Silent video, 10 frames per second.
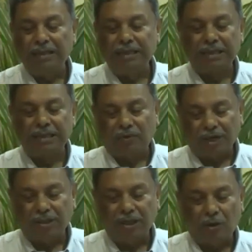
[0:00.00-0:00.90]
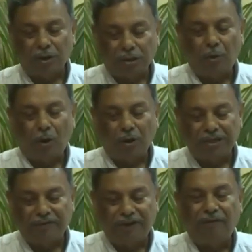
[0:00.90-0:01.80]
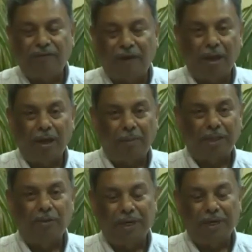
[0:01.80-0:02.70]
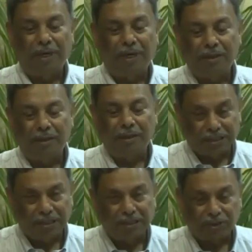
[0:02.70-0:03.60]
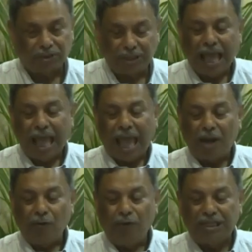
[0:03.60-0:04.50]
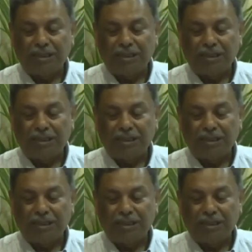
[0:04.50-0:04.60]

And these are structural causal models, a very uh, mathematical representation,